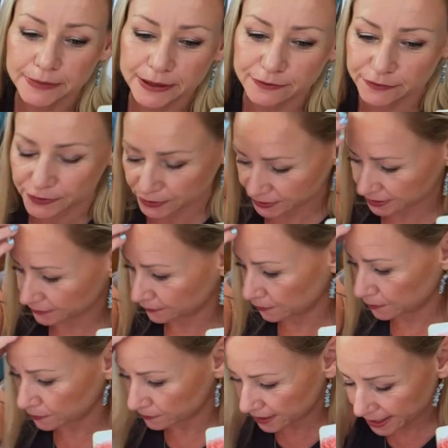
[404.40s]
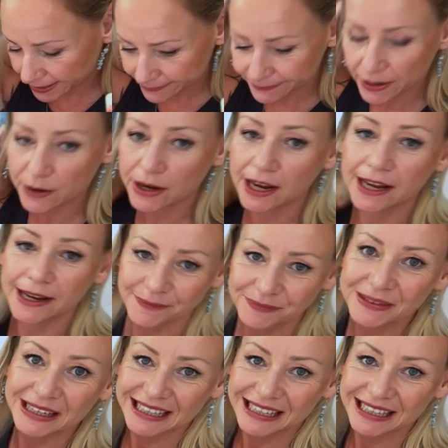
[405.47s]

bit first of all, right? Okay.